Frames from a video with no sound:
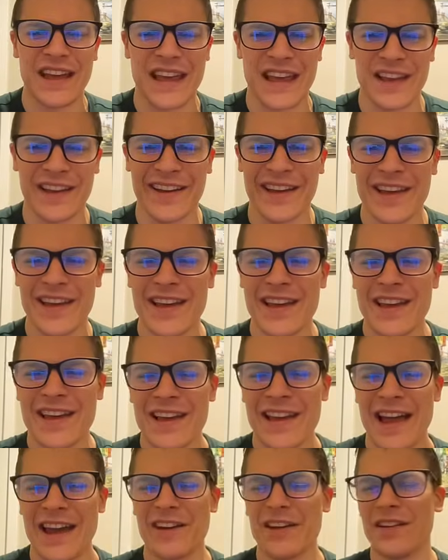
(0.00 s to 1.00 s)
tank.
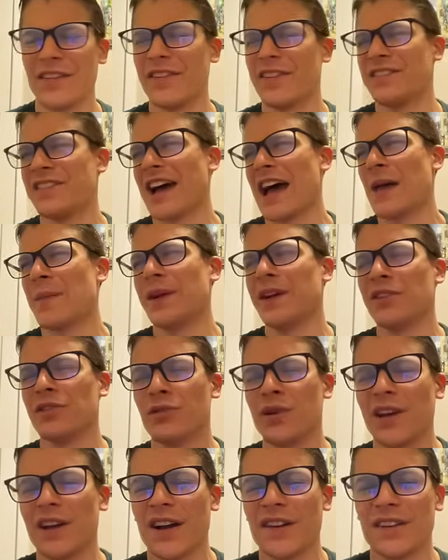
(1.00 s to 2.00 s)
The timing of
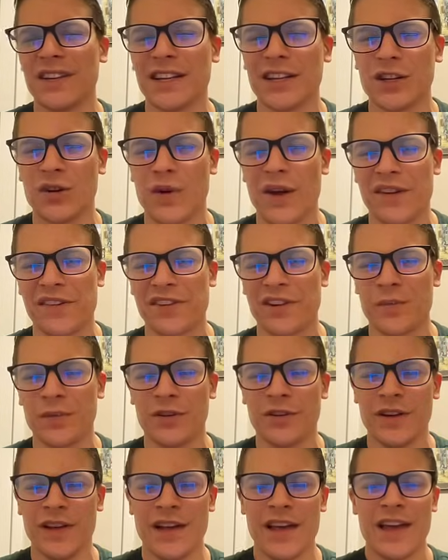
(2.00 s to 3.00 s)
the recon's a little
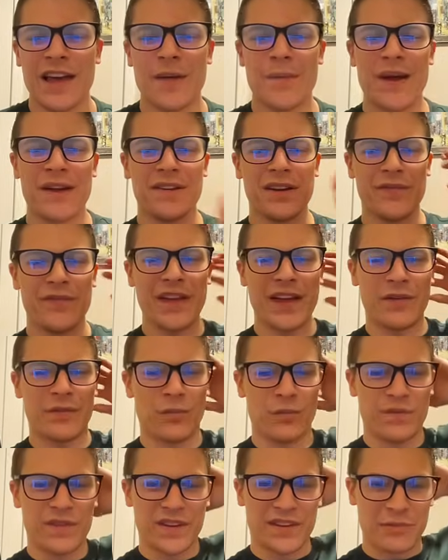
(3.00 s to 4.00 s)
questionable. Imagine if he
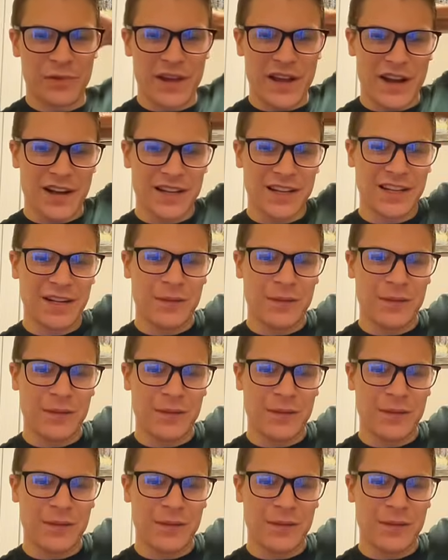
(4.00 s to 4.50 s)
had this recon a